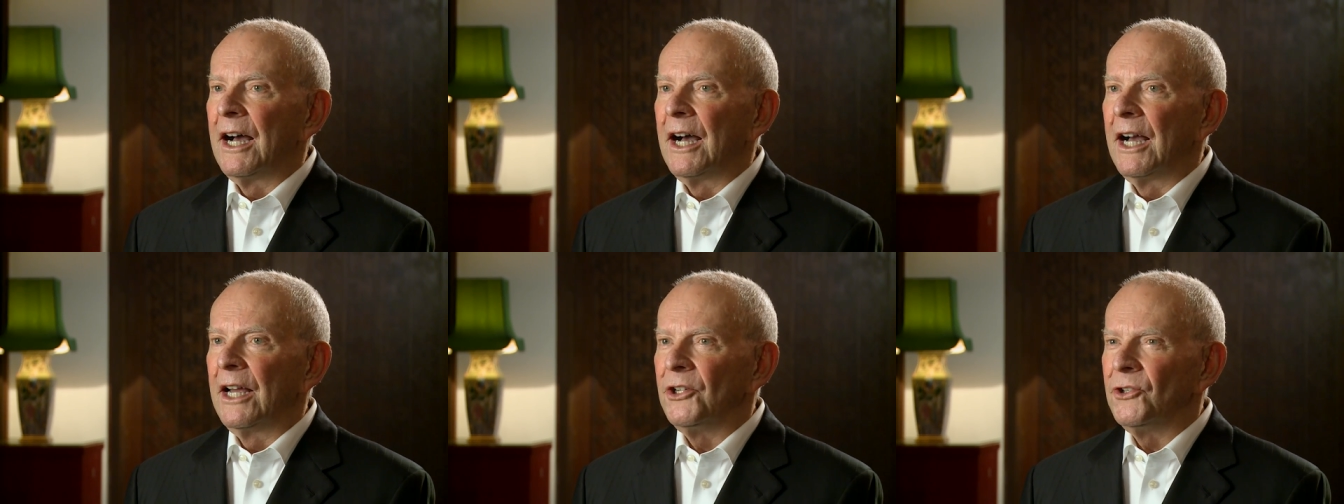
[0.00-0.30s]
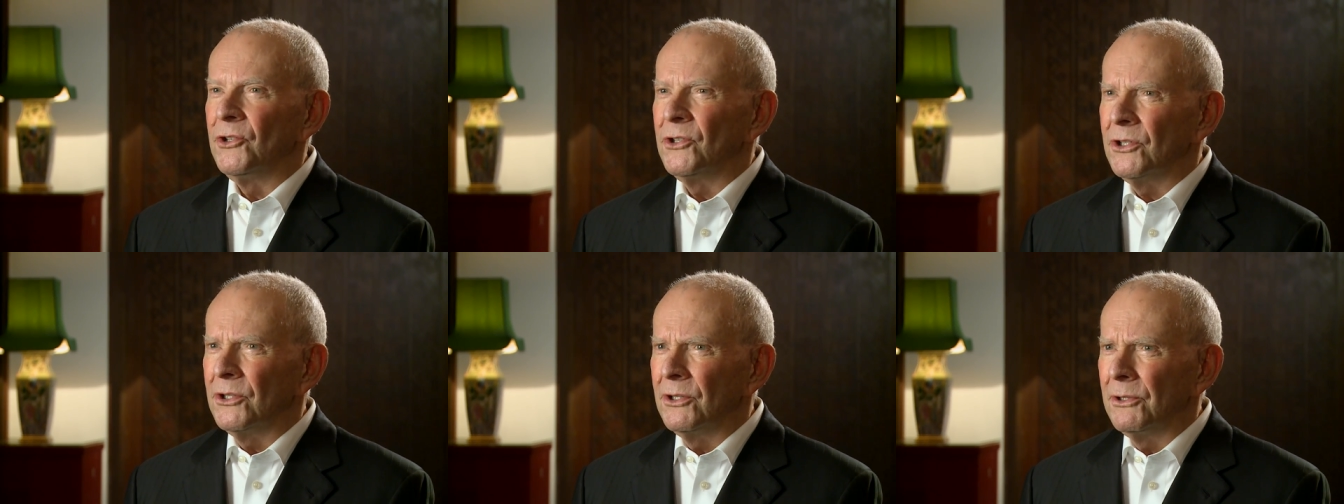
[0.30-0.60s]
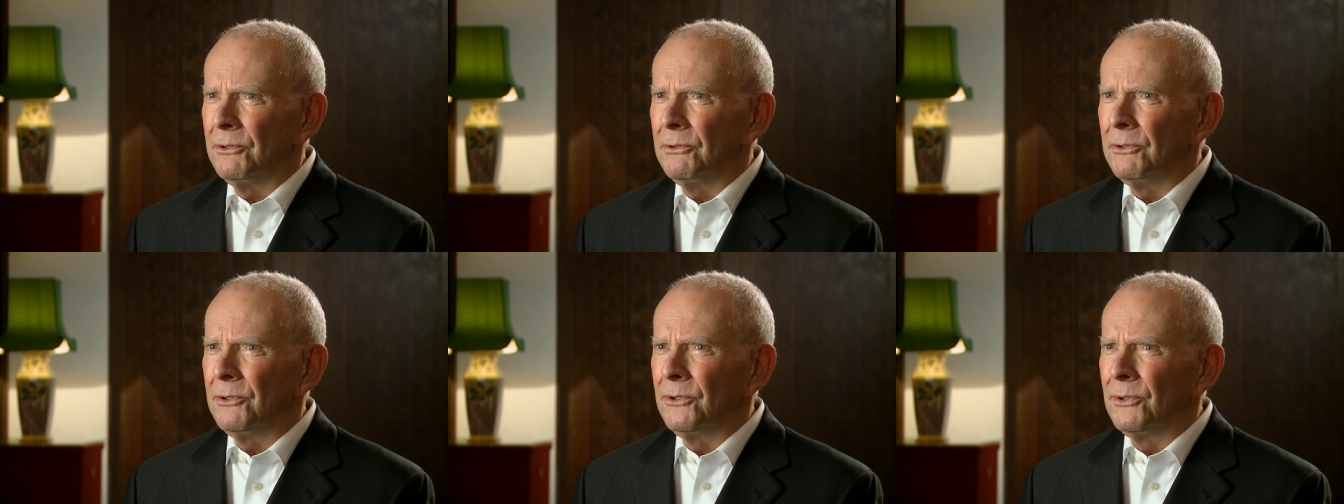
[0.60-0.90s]
I used
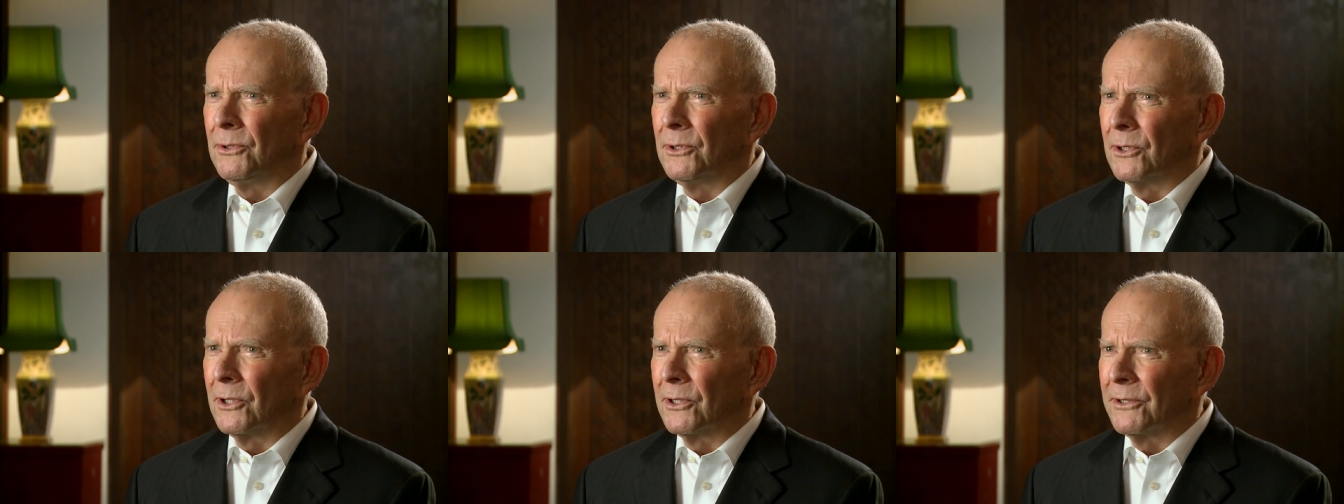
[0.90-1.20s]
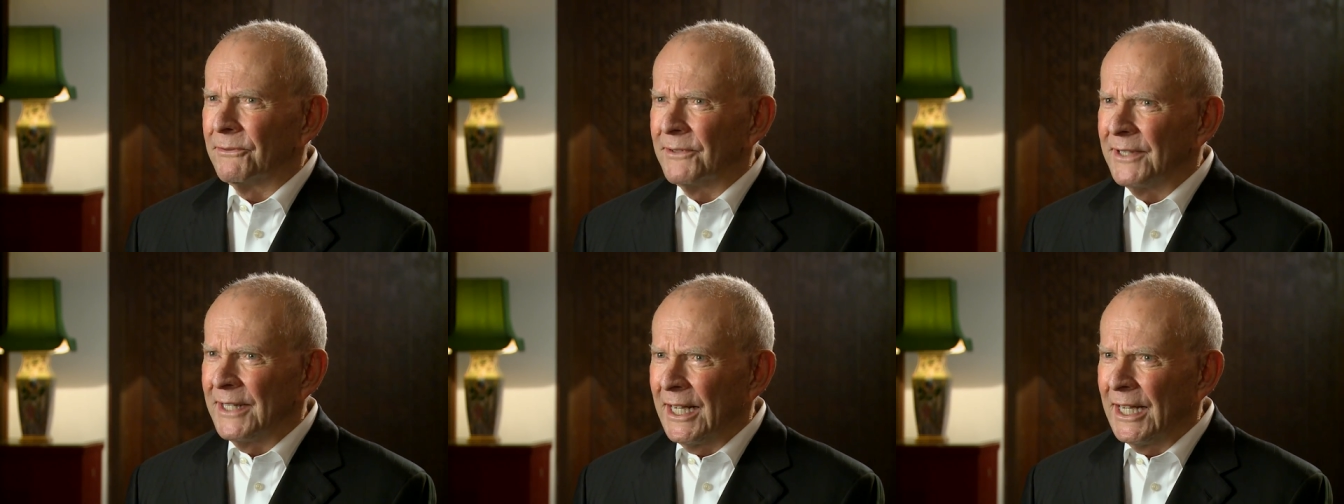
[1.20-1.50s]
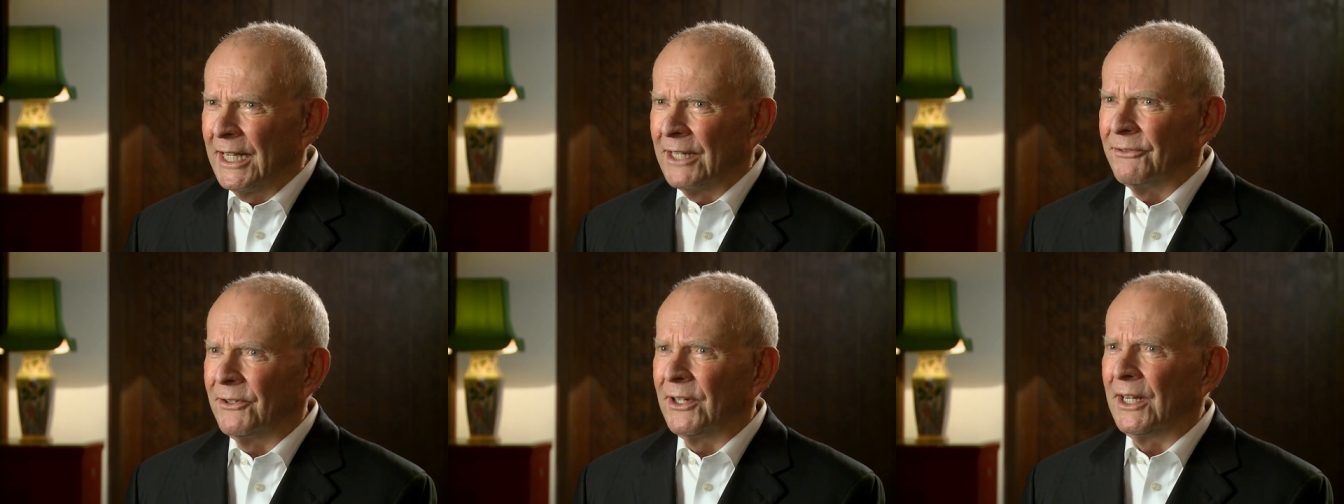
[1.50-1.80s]
to do a lot of
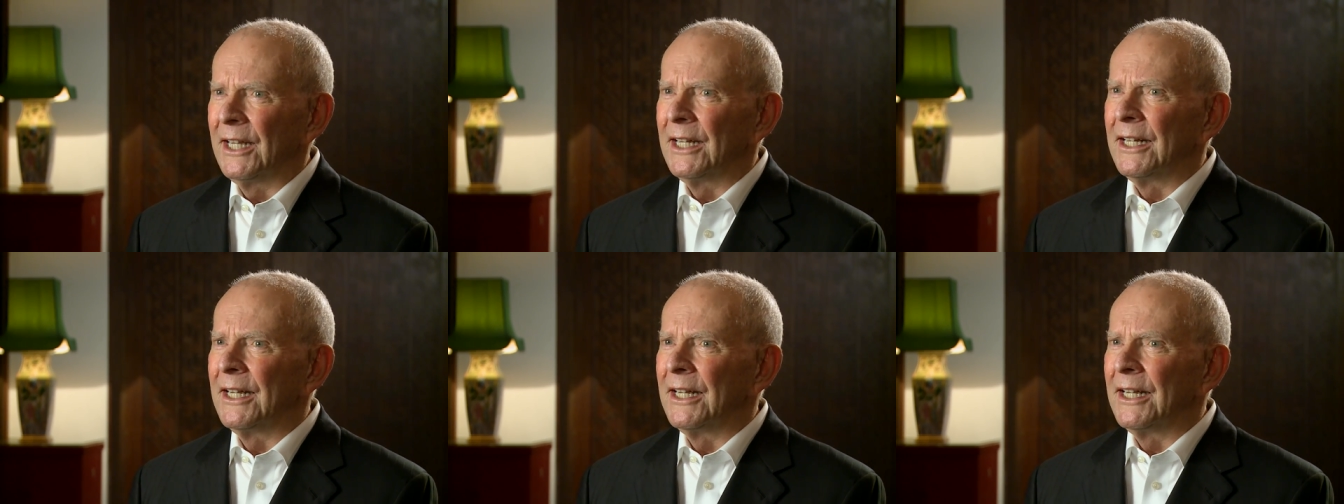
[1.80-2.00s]
diving,